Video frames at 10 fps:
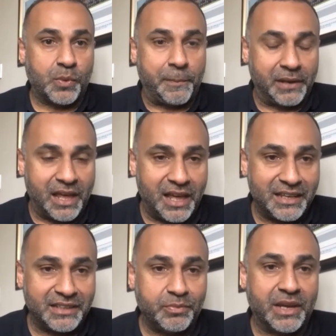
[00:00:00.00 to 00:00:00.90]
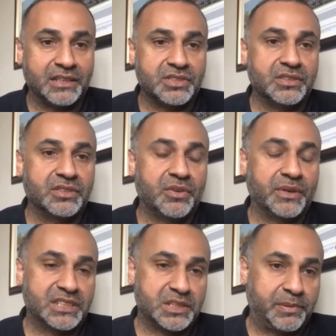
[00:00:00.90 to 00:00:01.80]
apply and we had to, you know,
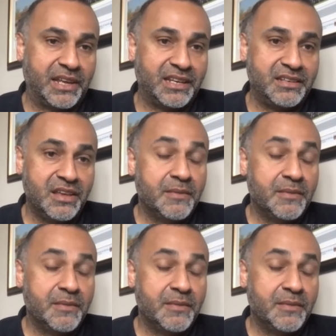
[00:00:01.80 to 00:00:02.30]
explain,